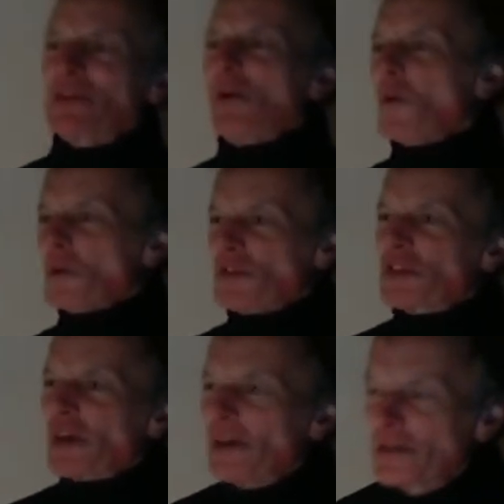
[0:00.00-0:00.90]

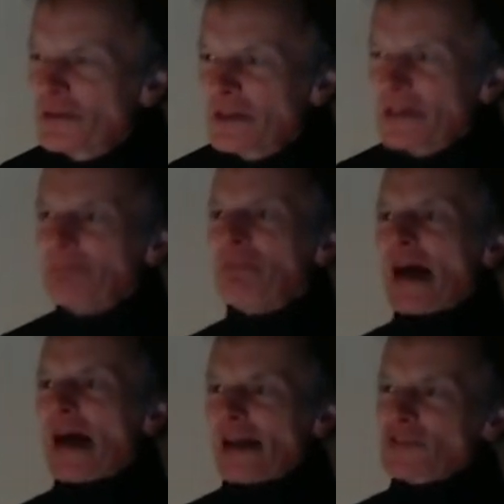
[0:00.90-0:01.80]
also
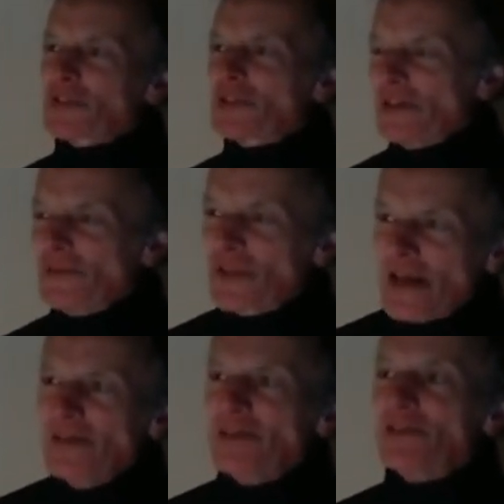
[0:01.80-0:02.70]
mass and
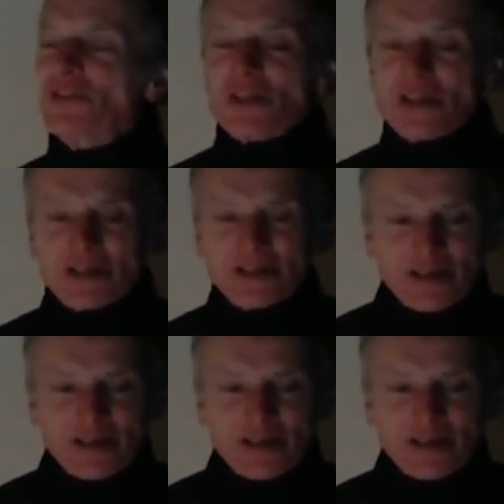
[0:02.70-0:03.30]
energy